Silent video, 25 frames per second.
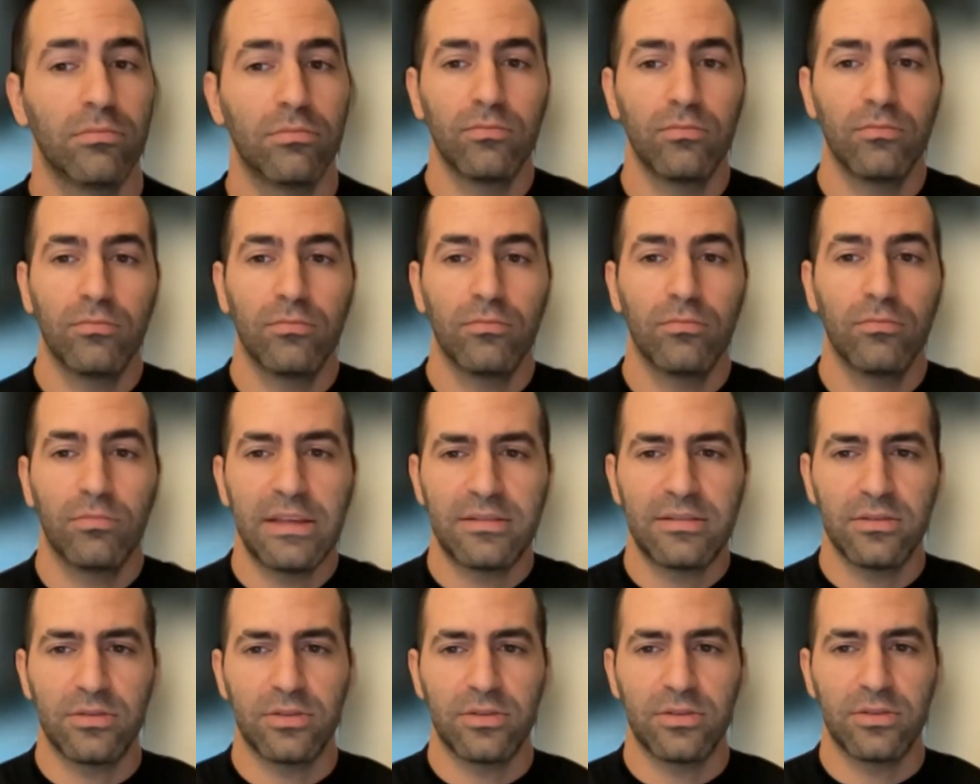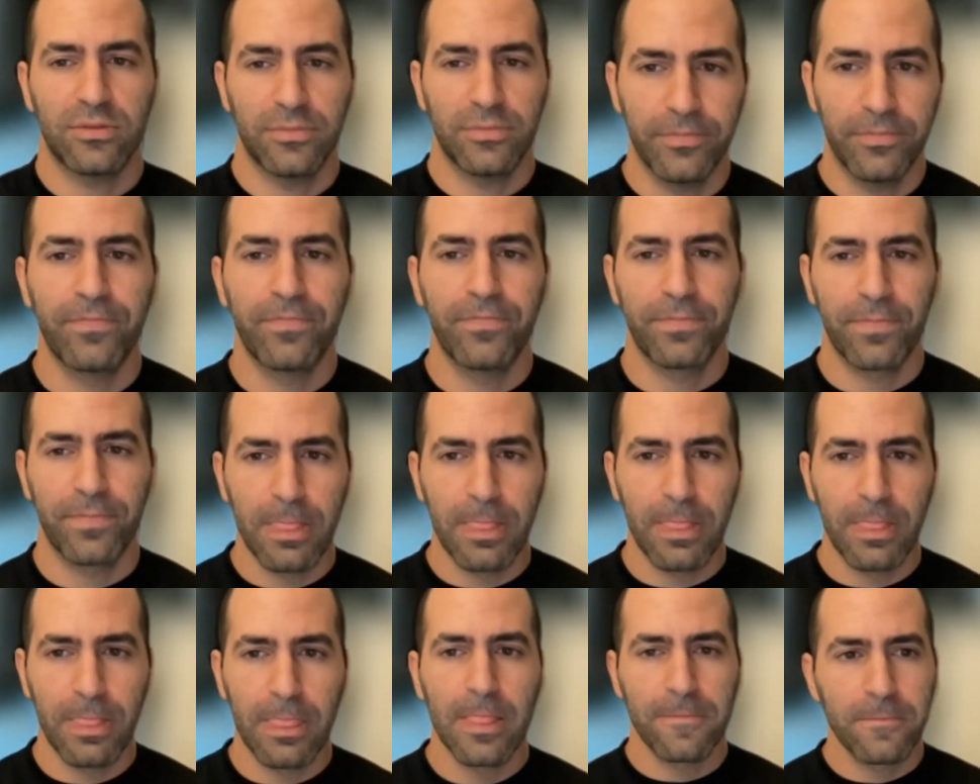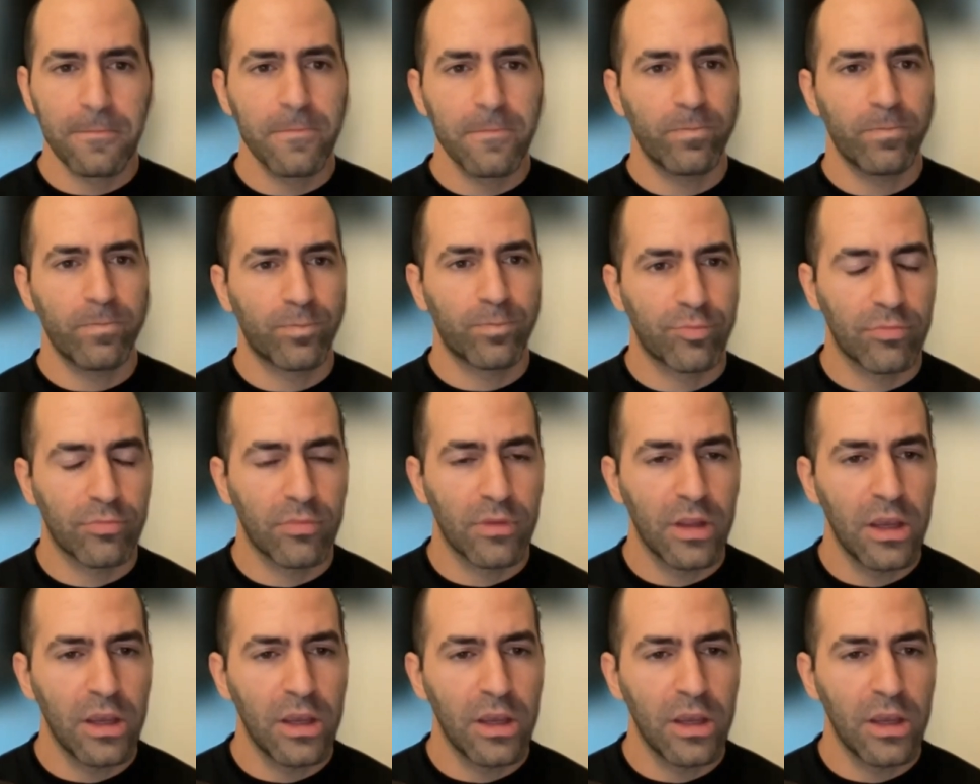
know that there's like also developer